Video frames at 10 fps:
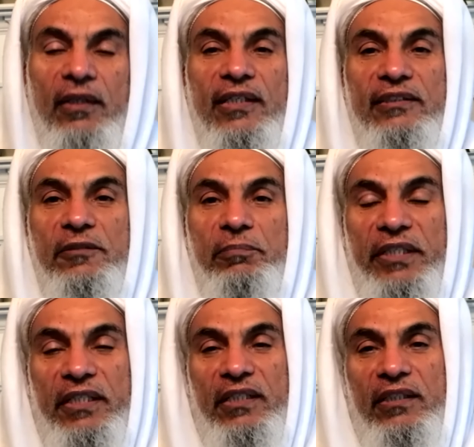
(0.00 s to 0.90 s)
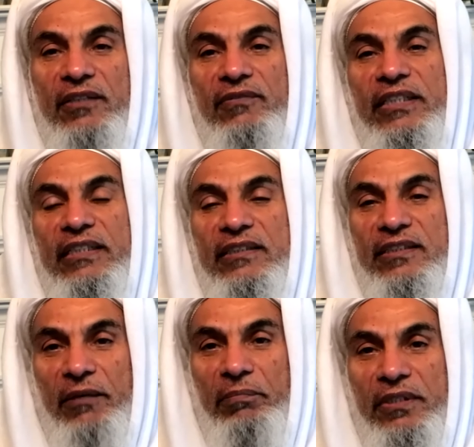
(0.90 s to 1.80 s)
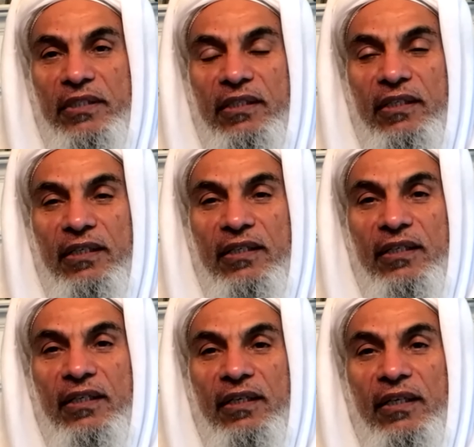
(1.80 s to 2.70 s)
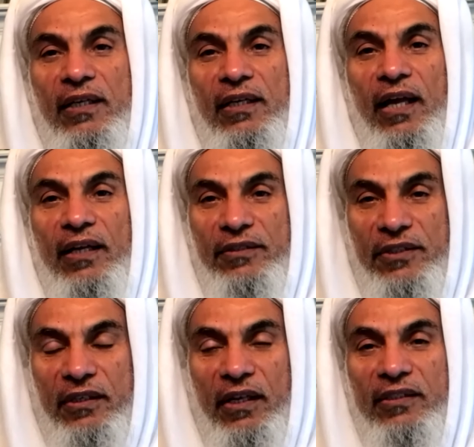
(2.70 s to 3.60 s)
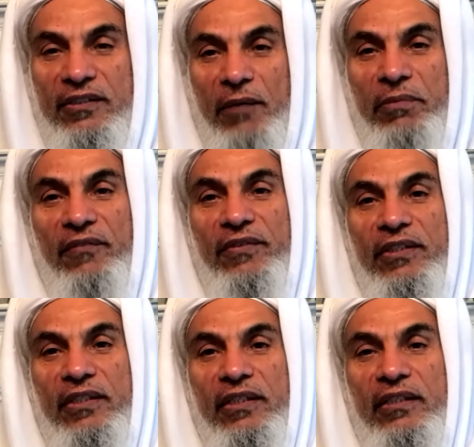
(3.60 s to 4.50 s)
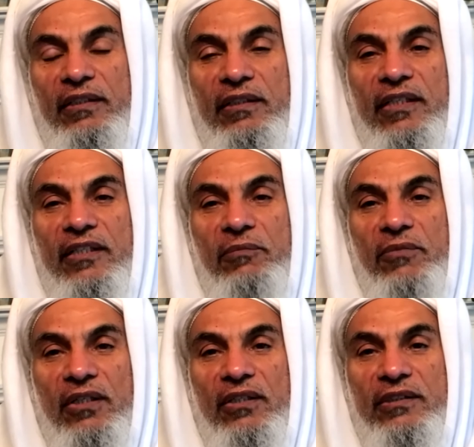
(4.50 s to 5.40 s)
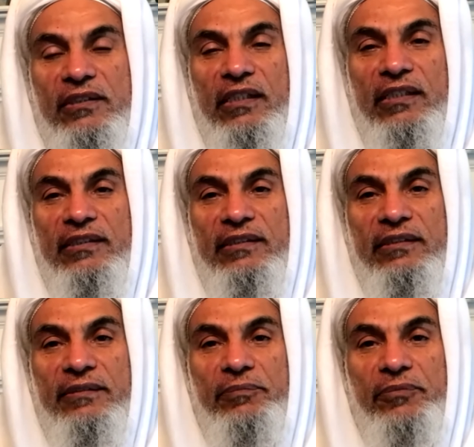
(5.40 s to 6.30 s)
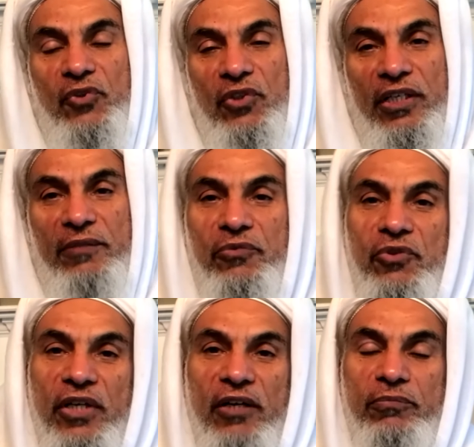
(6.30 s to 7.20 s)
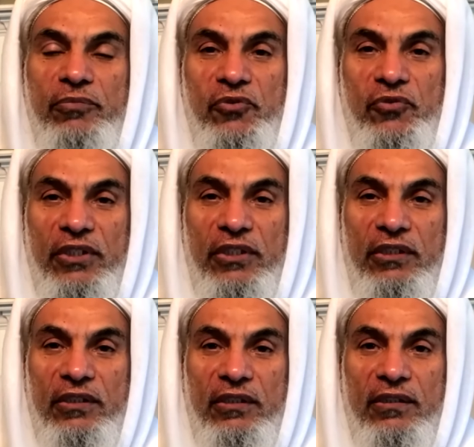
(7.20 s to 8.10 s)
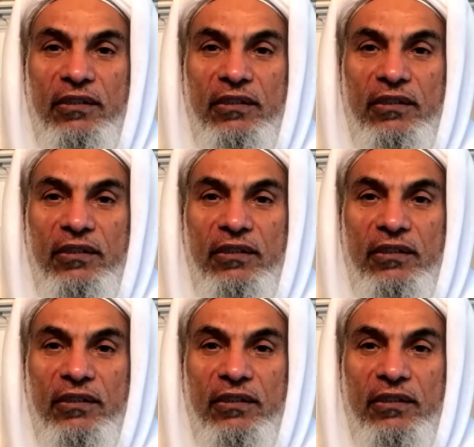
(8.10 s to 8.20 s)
Does it mean that we accept everything that the modern science proclaims to have proven?